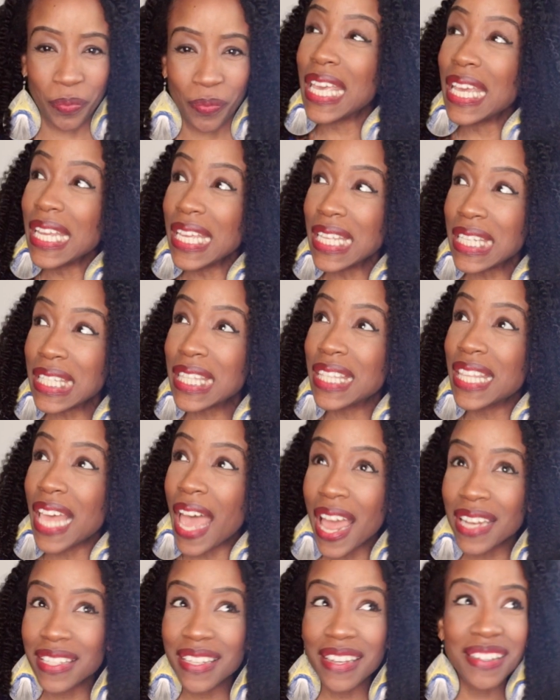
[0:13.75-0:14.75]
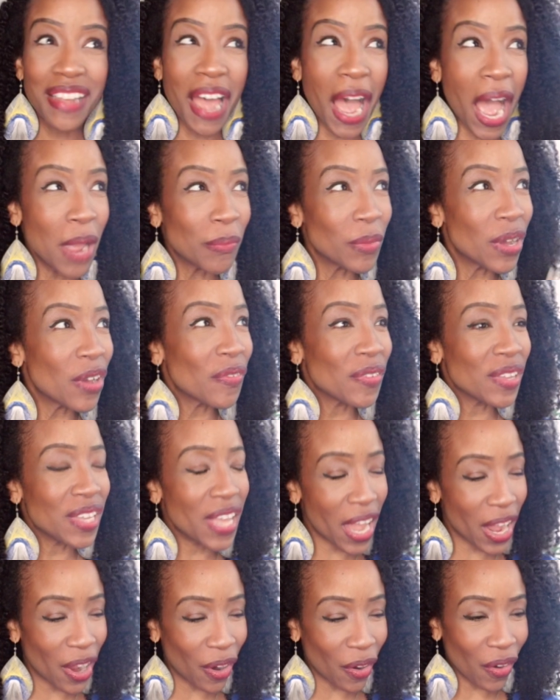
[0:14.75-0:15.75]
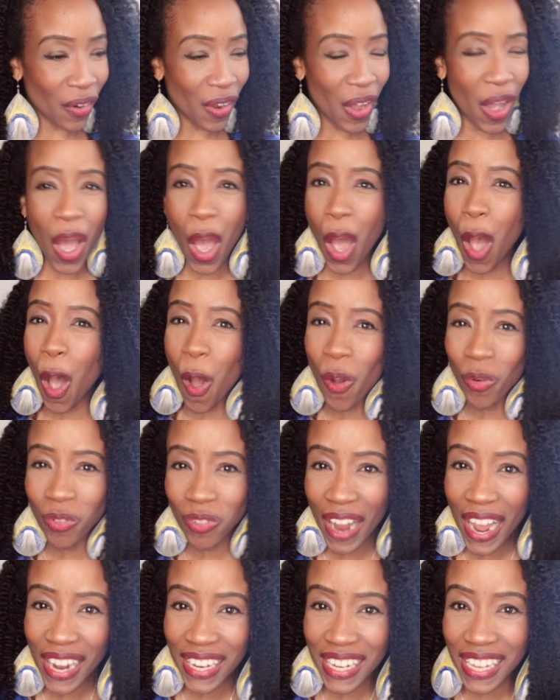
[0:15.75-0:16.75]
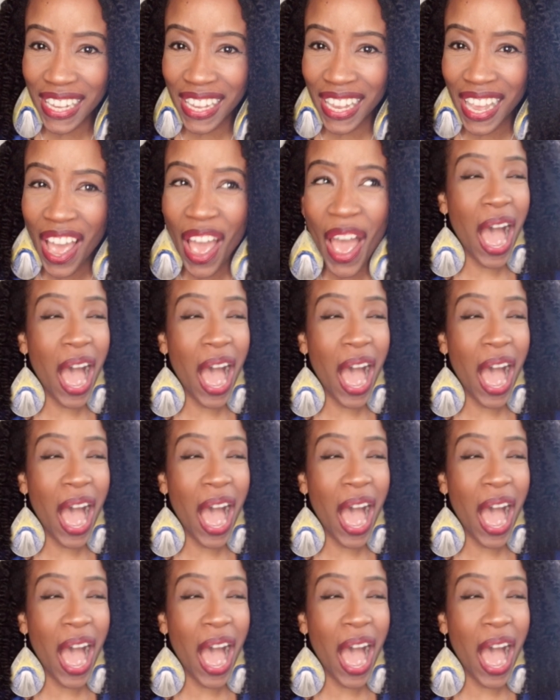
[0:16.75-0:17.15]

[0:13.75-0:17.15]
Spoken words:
It is that time of year already.